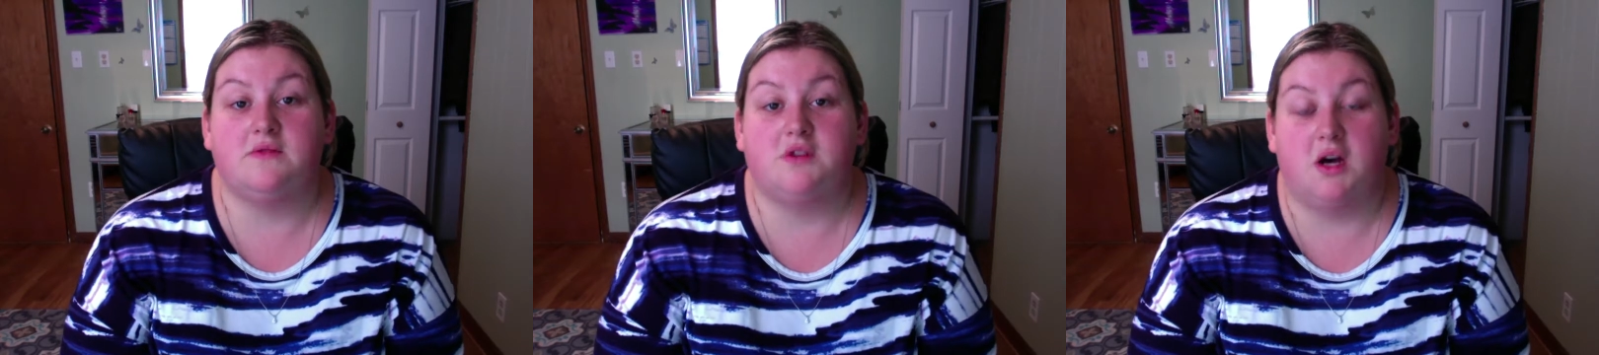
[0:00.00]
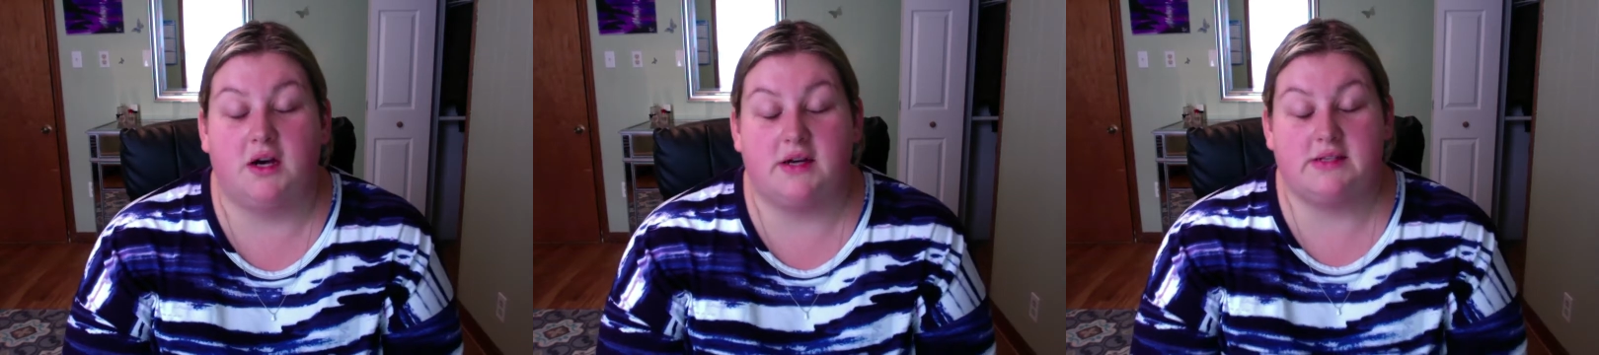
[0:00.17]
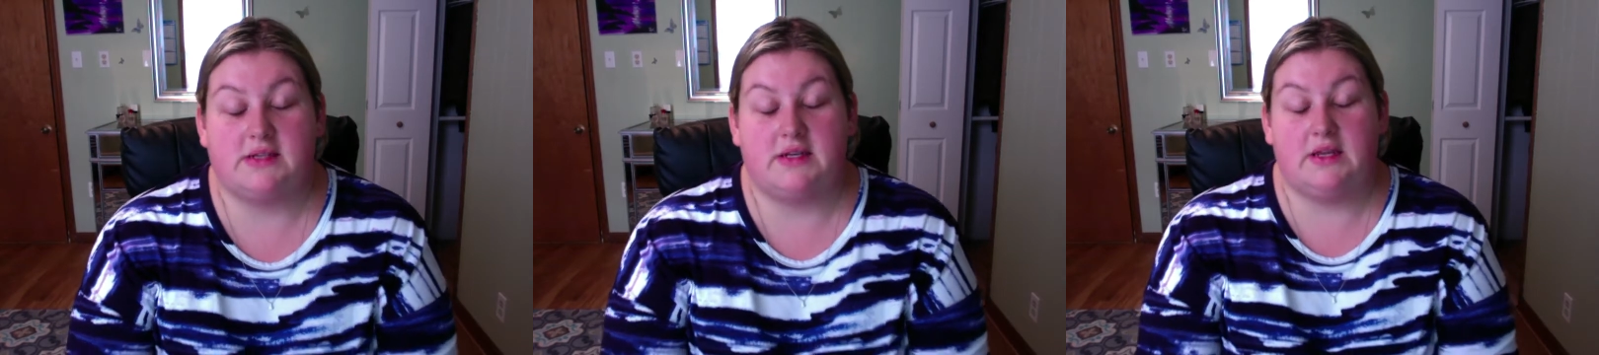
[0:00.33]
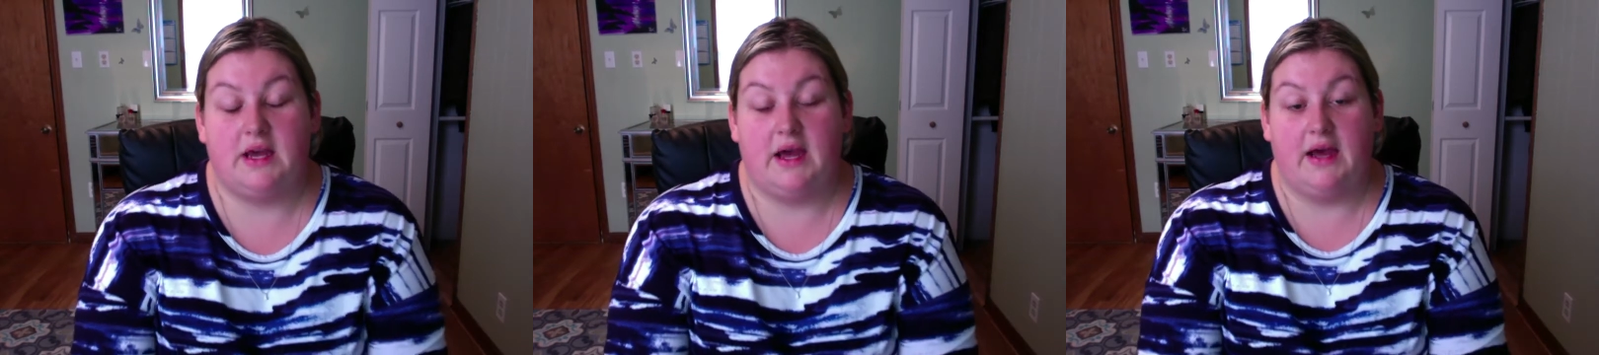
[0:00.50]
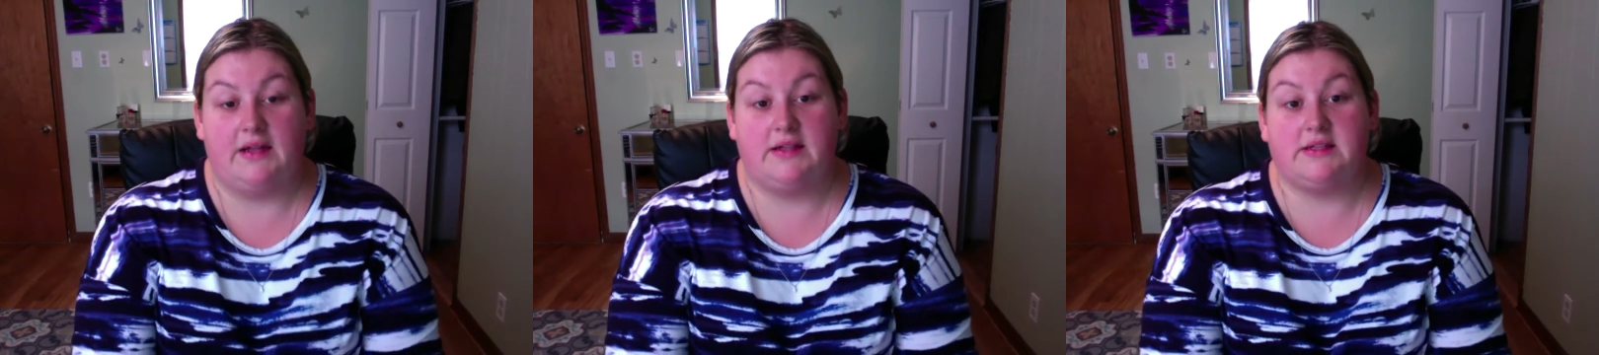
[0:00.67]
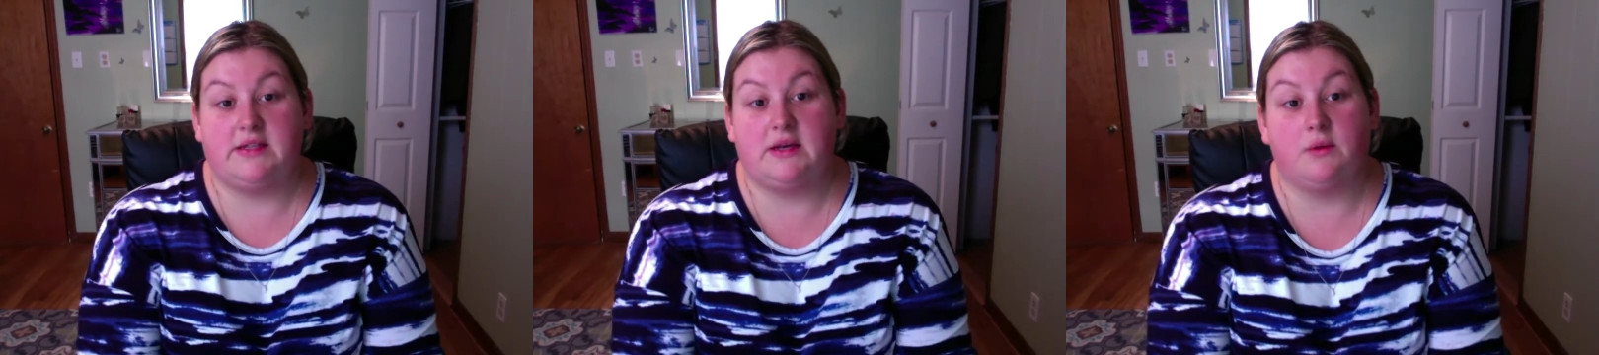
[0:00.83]
dogs and
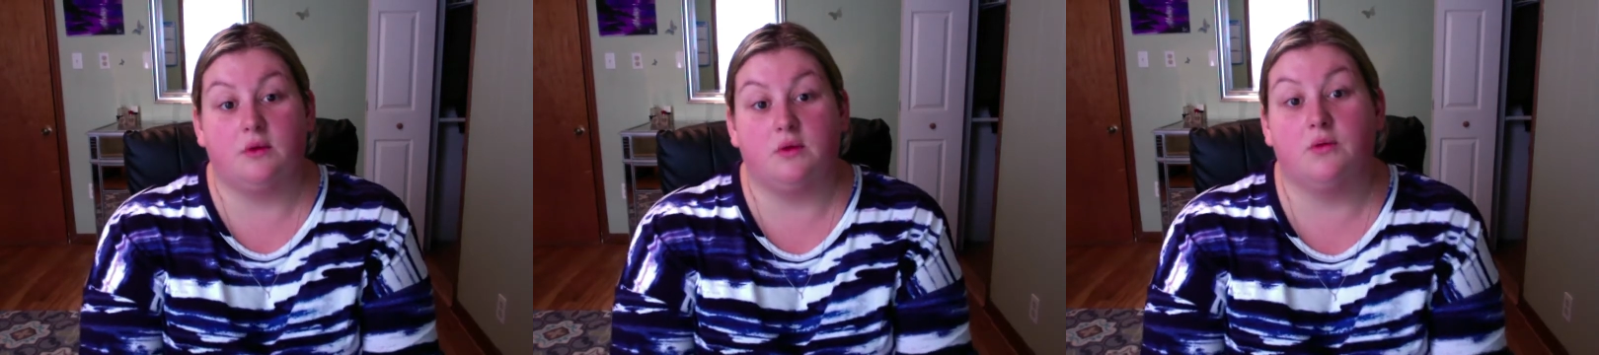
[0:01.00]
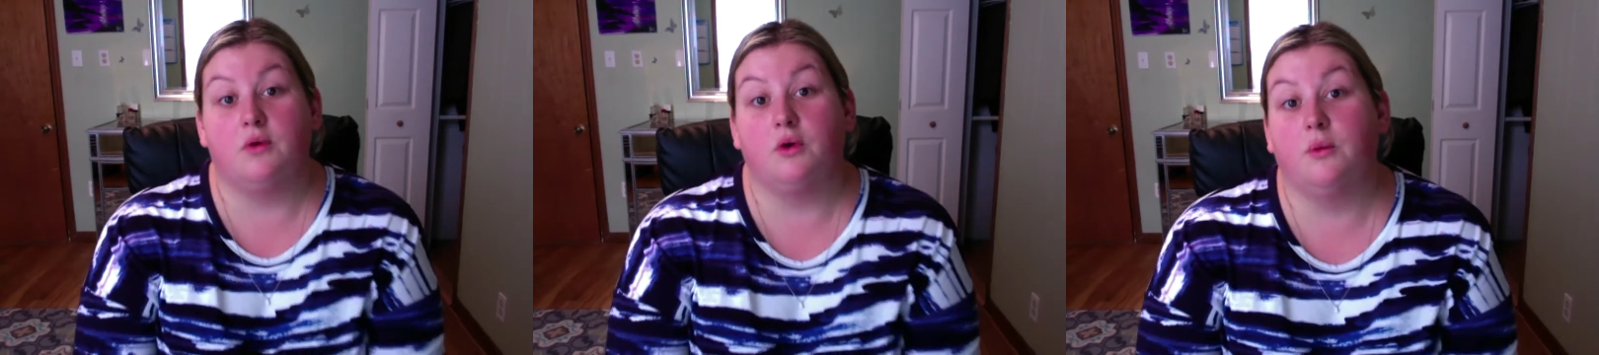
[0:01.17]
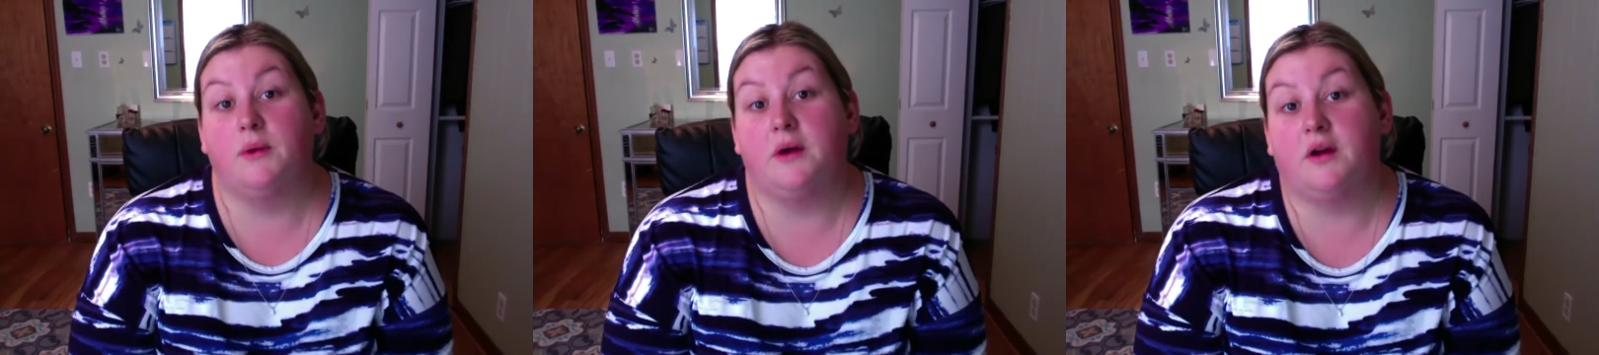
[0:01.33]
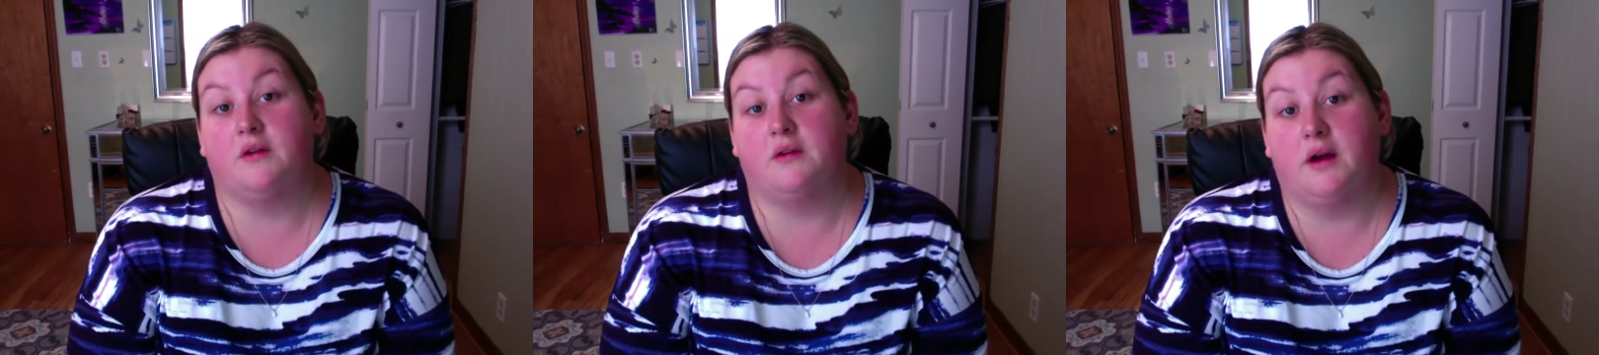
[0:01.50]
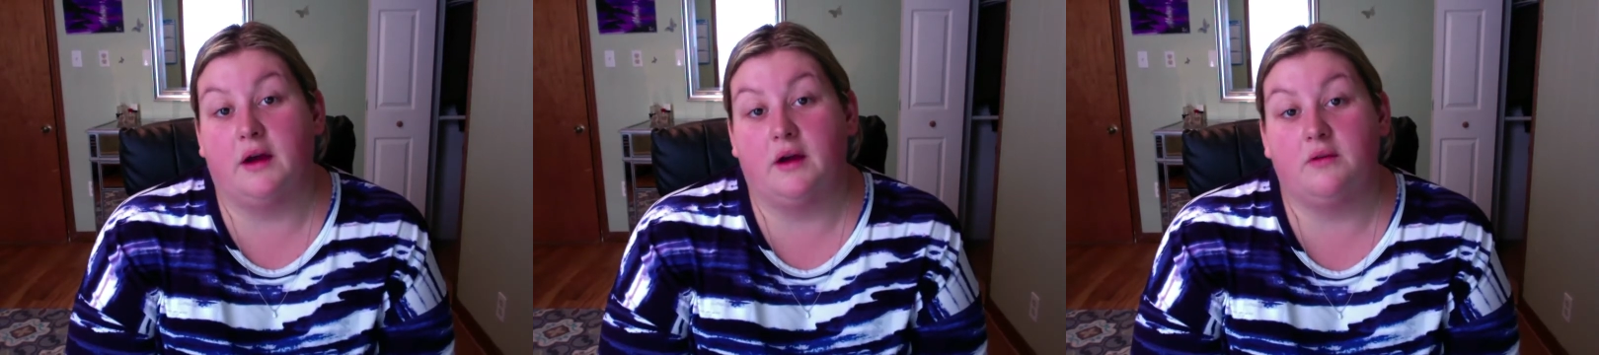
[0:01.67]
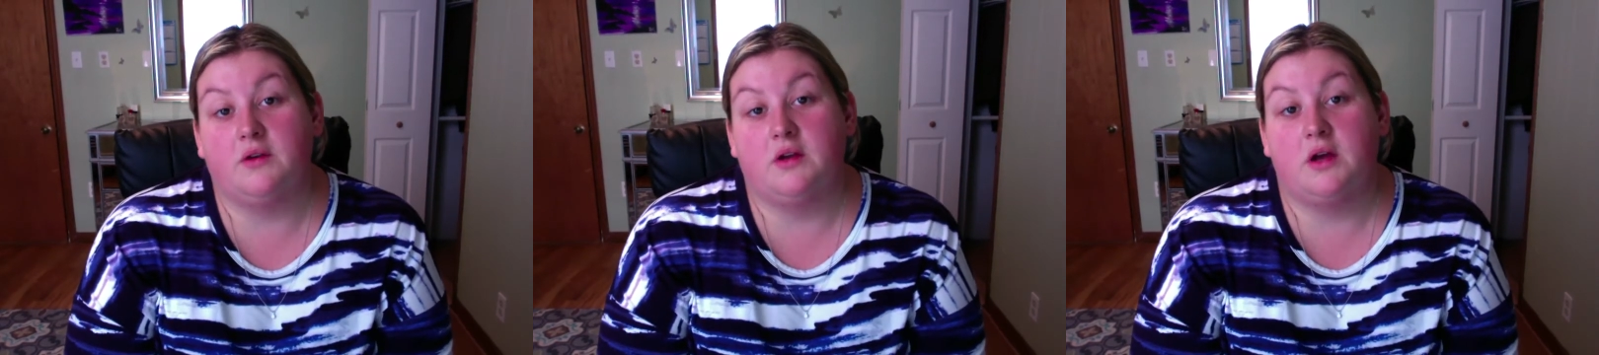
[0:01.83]
cats that were roaming
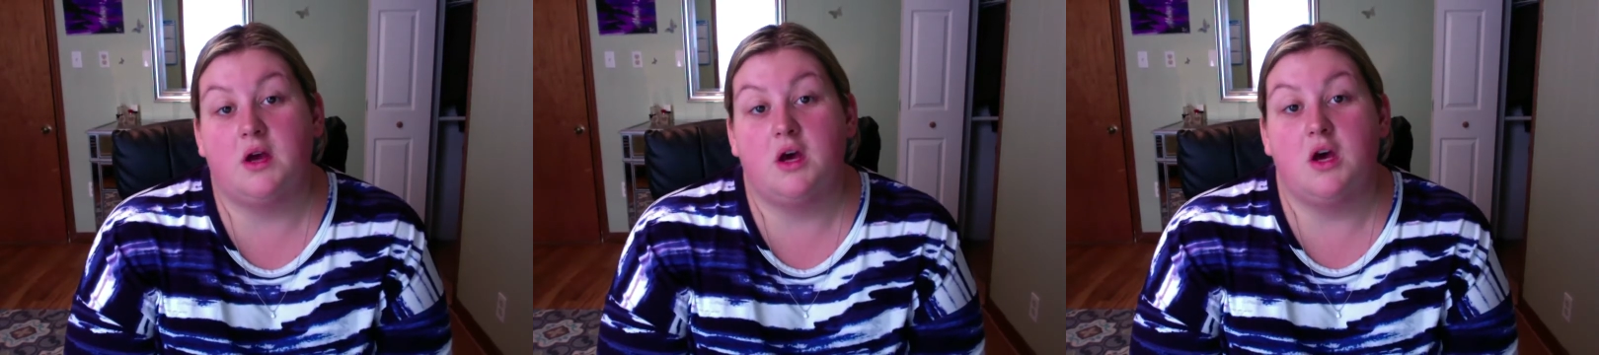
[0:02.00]
around.